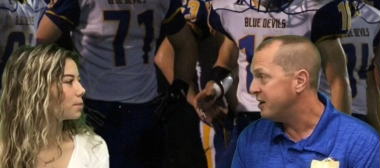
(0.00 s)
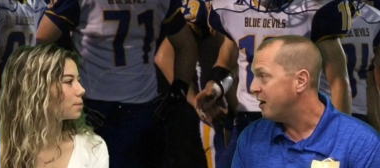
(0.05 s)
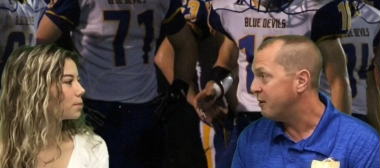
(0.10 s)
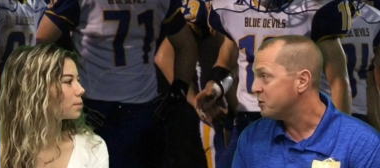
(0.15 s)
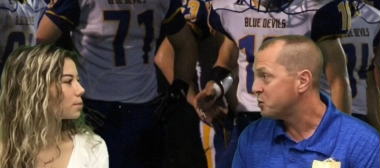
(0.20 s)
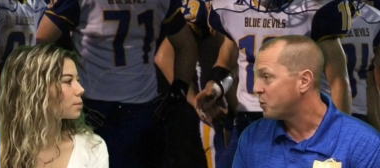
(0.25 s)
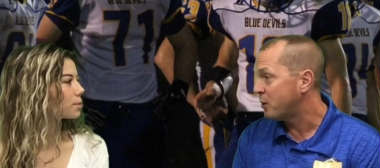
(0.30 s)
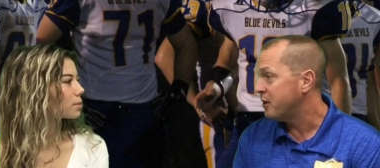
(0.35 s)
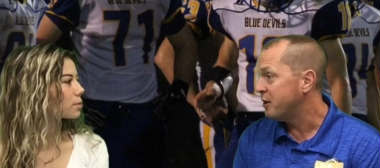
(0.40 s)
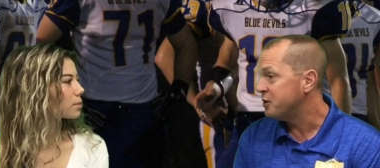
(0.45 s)
Speaker 1: You know,
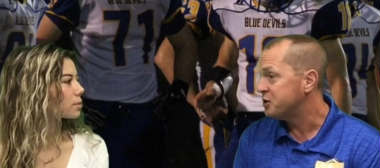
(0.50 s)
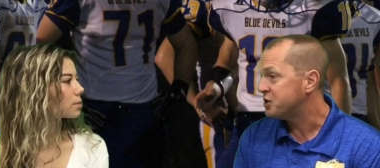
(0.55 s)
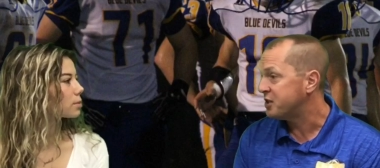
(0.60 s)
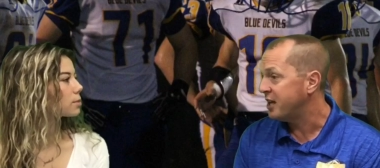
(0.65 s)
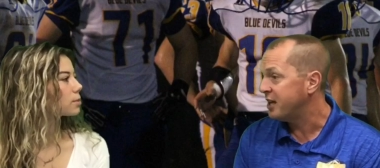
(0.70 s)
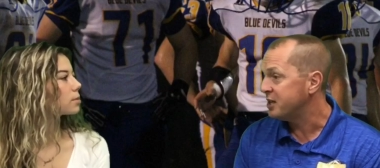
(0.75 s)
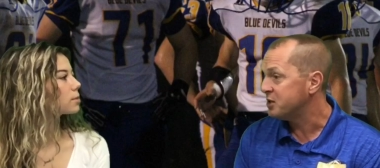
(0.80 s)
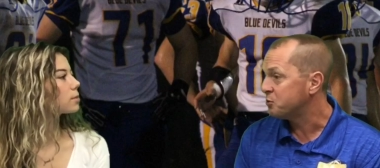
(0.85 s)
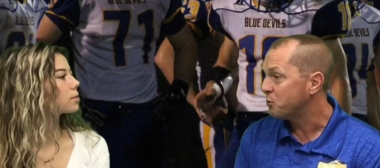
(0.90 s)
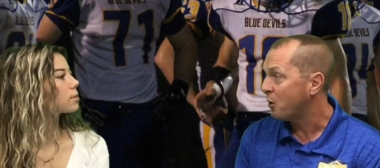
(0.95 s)
it's one of those
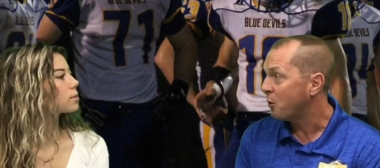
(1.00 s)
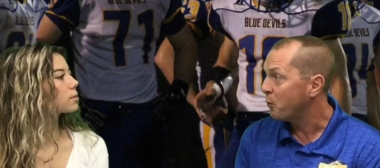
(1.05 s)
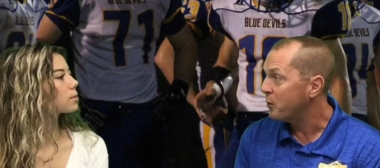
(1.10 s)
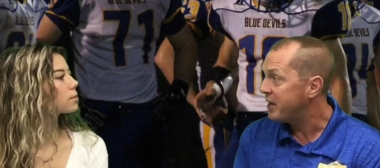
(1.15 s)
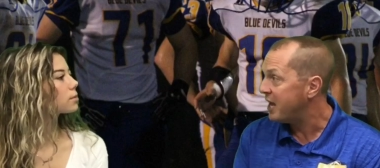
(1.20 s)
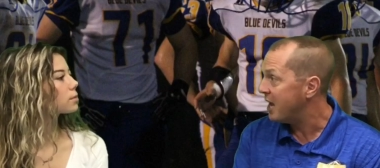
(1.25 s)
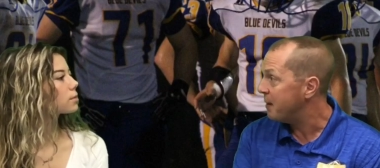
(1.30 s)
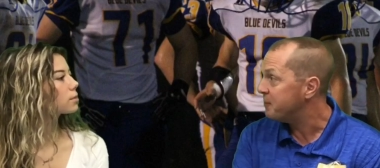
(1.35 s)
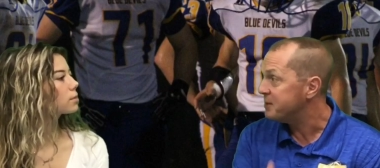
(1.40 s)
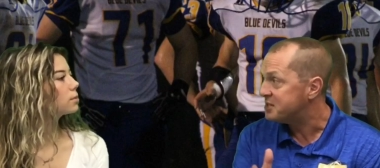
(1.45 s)
things where we
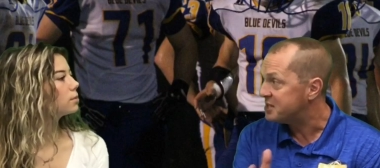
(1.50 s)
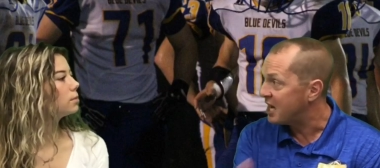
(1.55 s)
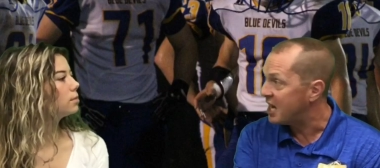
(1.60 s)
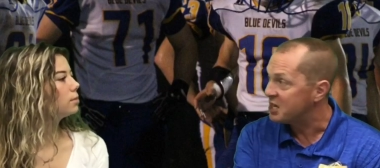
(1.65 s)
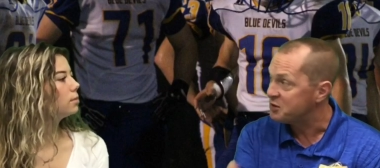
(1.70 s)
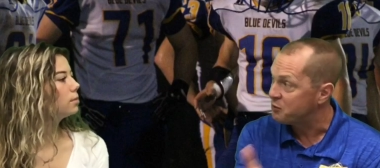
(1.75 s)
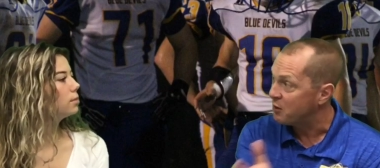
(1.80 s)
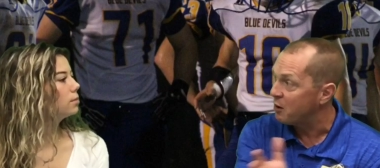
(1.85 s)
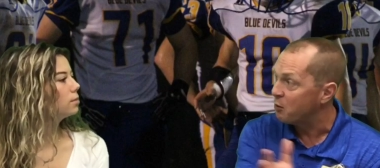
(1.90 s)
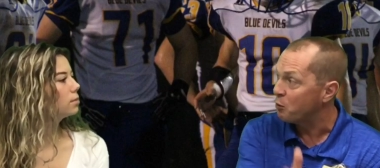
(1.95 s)
can't be
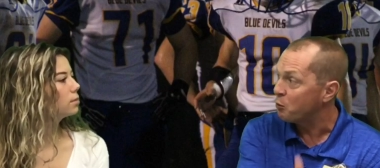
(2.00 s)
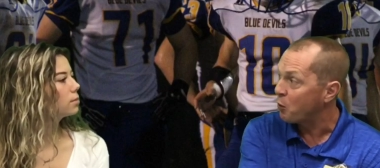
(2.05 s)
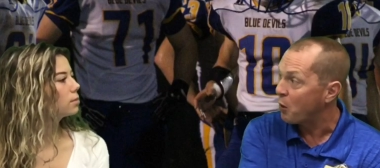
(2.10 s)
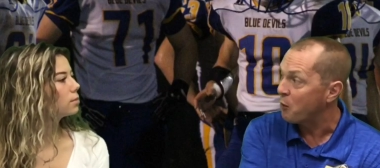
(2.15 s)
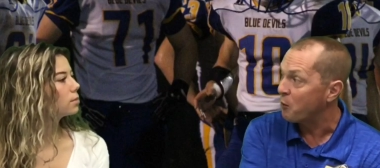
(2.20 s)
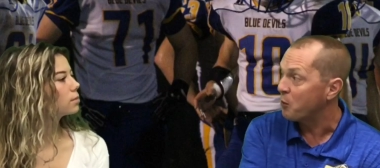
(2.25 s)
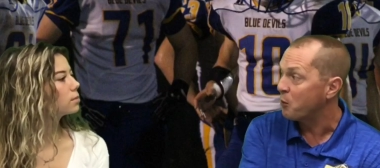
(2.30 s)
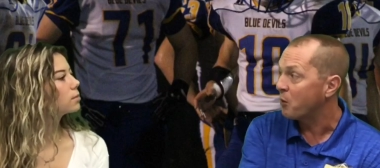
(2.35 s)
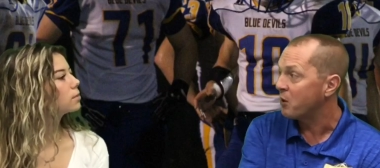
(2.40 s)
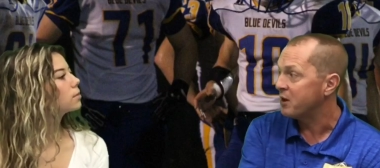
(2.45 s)
satisfied with where
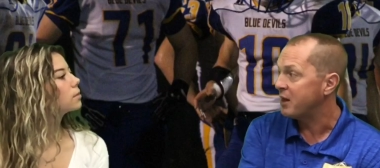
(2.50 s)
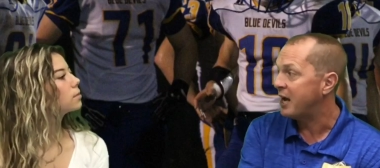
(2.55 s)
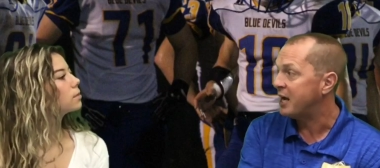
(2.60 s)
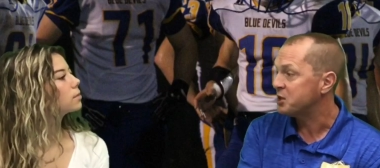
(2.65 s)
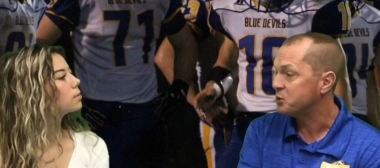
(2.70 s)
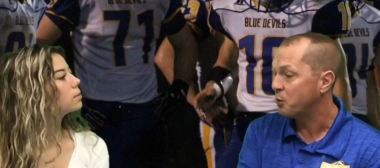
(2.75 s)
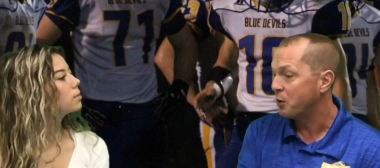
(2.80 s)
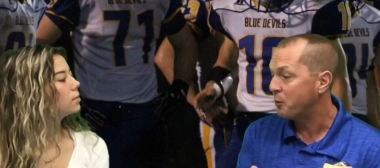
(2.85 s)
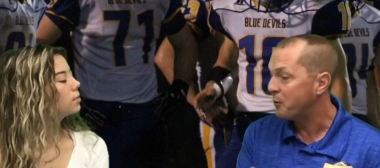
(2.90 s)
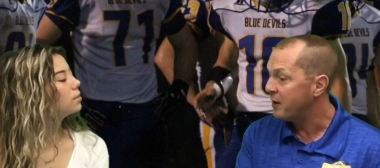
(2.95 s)
we were
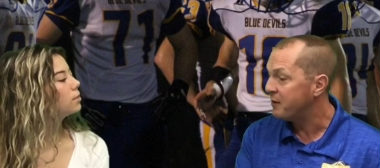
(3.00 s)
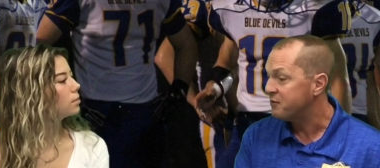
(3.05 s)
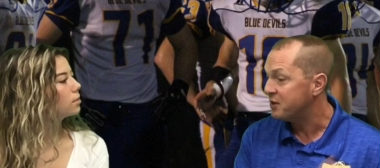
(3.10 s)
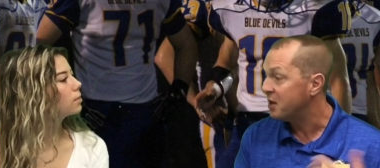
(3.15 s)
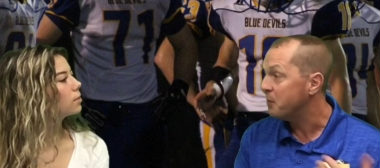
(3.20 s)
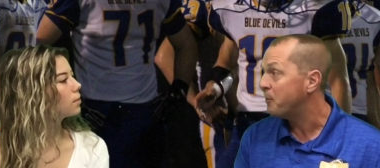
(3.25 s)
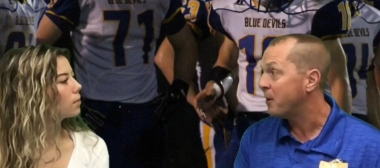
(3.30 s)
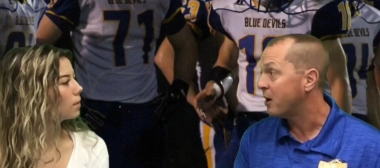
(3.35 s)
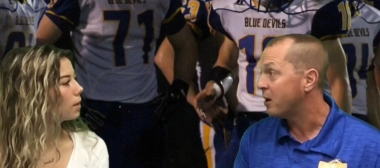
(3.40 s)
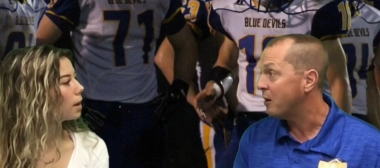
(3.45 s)
last week. We have to
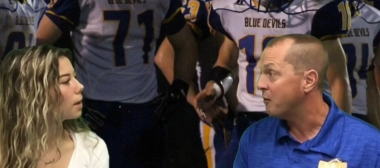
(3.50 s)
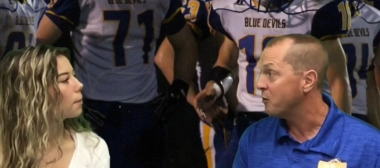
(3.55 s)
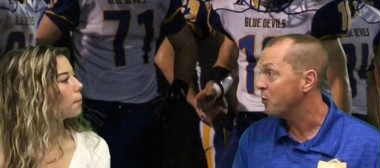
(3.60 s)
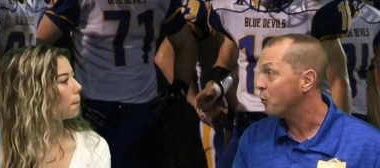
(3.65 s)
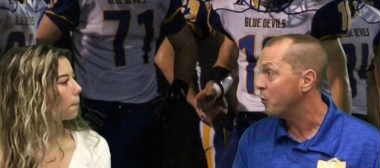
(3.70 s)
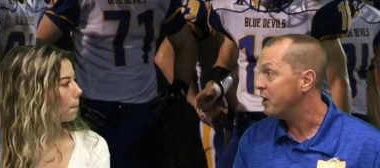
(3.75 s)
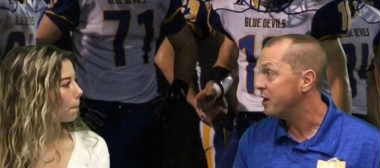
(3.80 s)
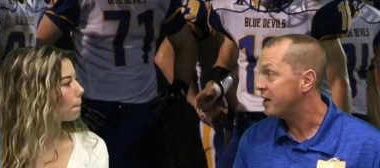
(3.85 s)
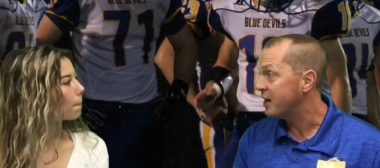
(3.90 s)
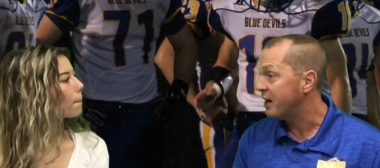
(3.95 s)
get better every
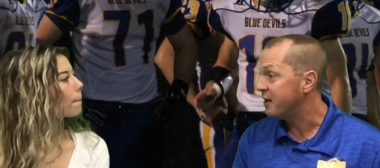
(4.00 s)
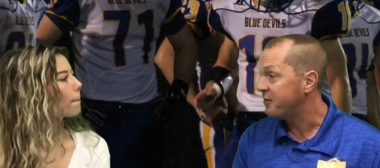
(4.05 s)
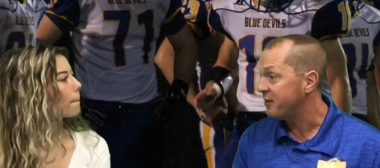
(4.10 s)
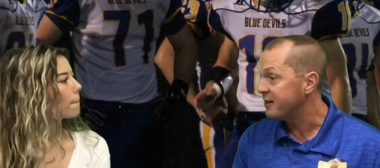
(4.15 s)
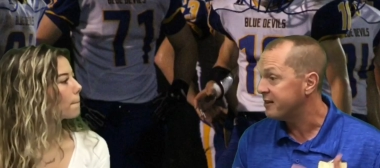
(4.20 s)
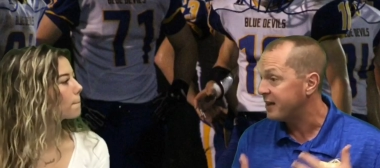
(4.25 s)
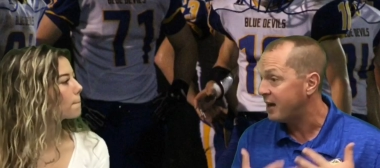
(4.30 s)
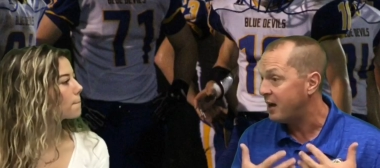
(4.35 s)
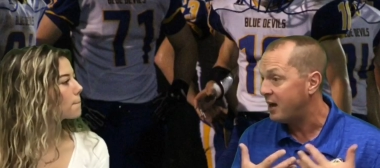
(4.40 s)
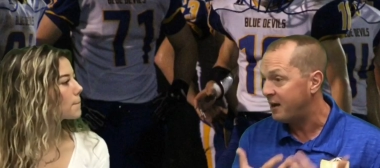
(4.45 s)
week, and I
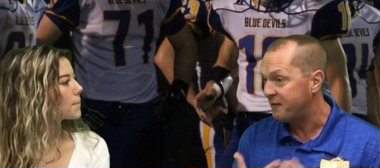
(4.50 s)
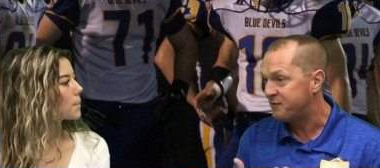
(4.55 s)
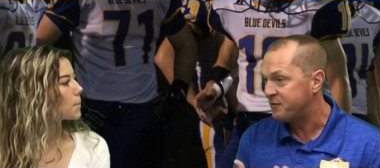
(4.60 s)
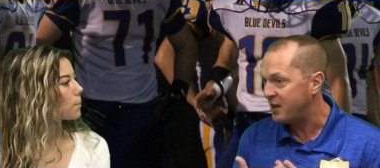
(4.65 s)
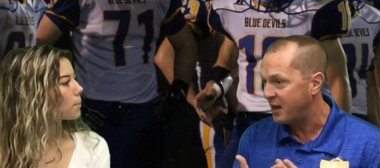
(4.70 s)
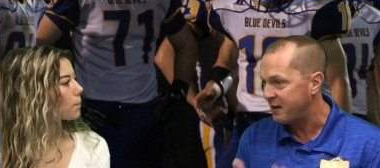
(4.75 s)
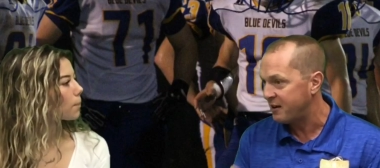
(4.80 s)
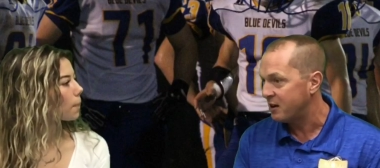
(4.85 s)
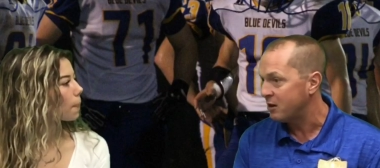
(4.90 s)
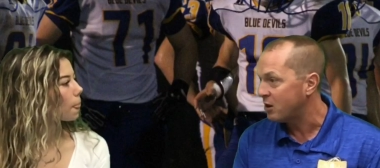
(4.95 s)
think that I've
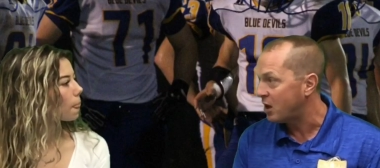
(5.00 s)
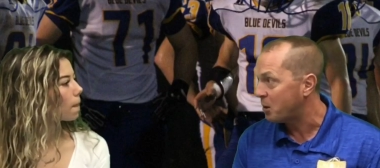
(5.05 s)
taken a